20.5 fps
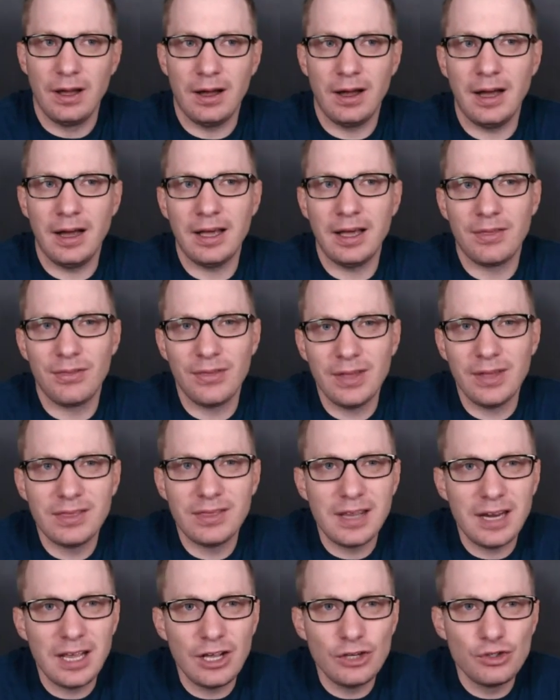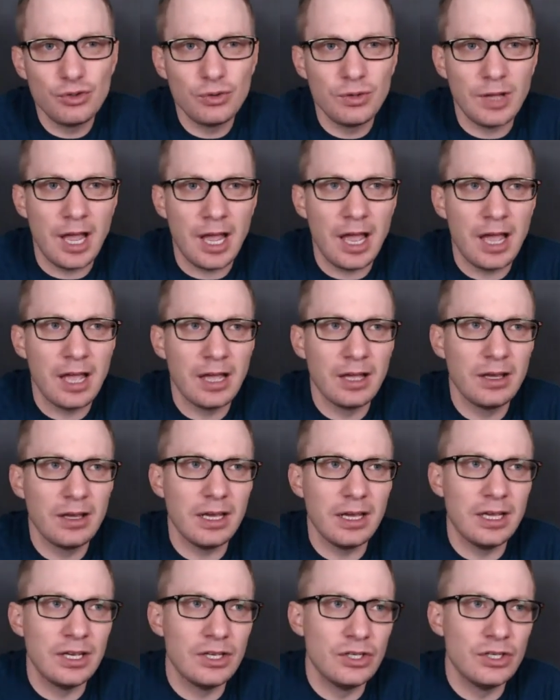I think that Andrew
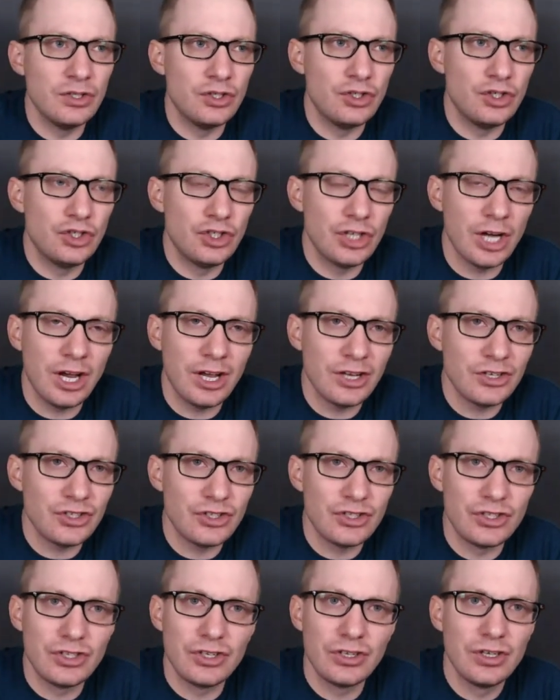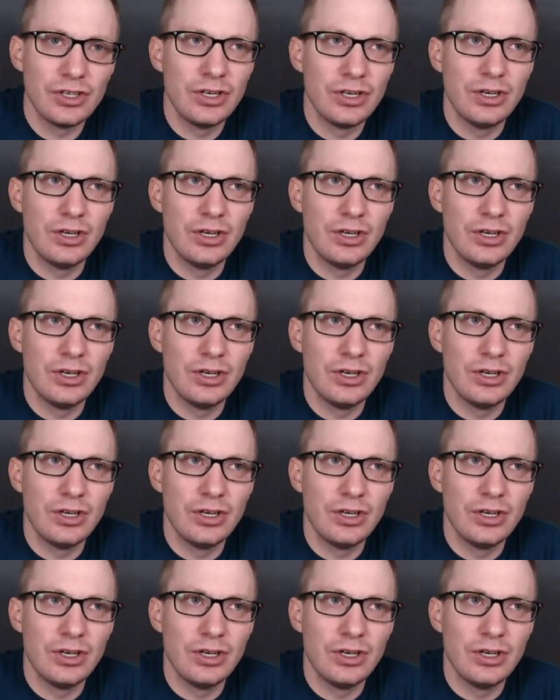Yang is just